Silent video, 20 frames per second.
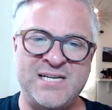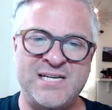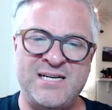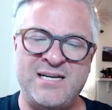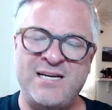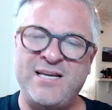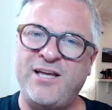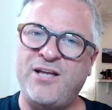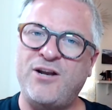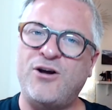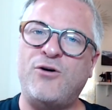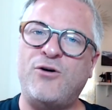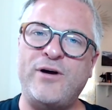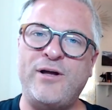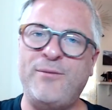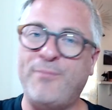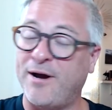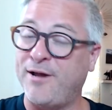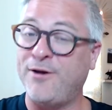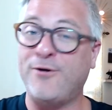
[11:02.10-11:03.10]
You know,
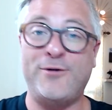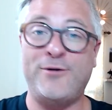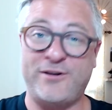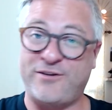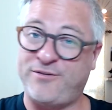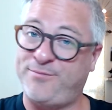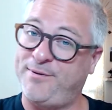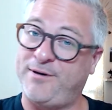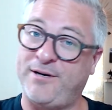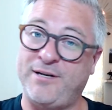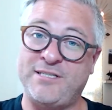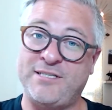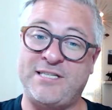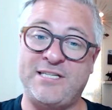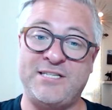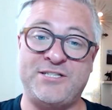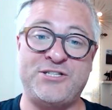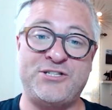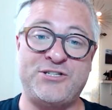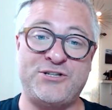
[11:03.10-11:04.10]
in my own experience,
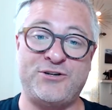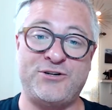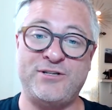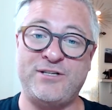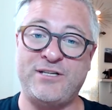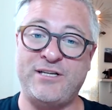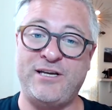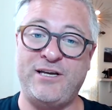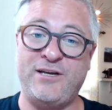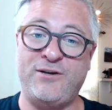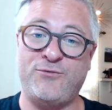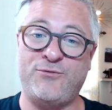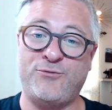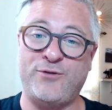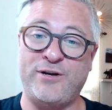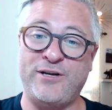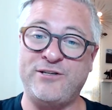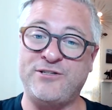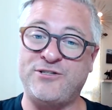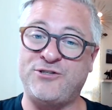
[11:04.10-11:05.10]
this certainly
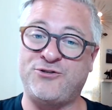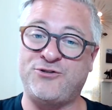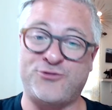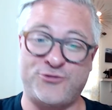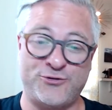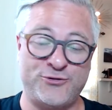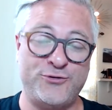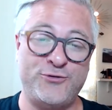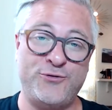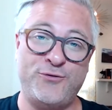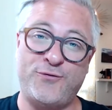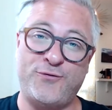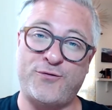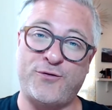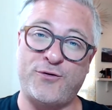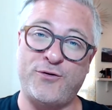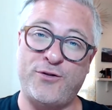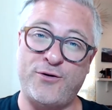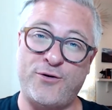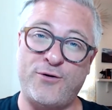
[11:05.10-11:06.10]
rings true
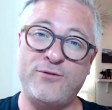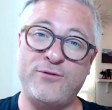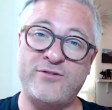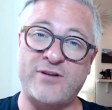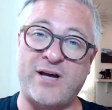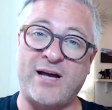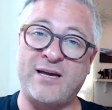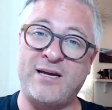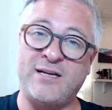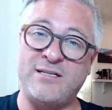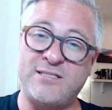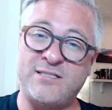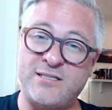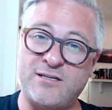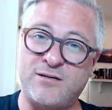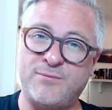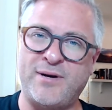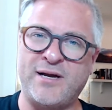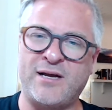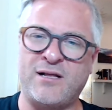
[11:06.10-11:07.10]
for those I
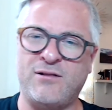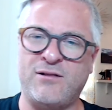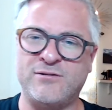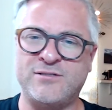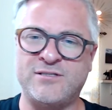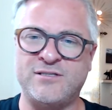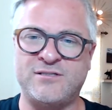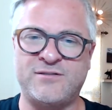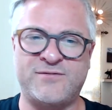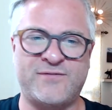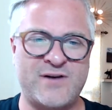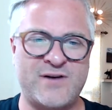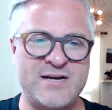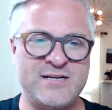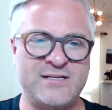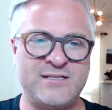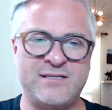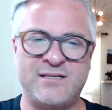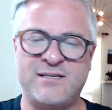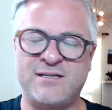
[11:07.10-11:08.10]
consider my closest
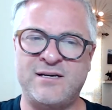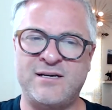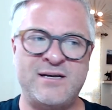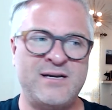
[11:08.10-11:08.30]
friends.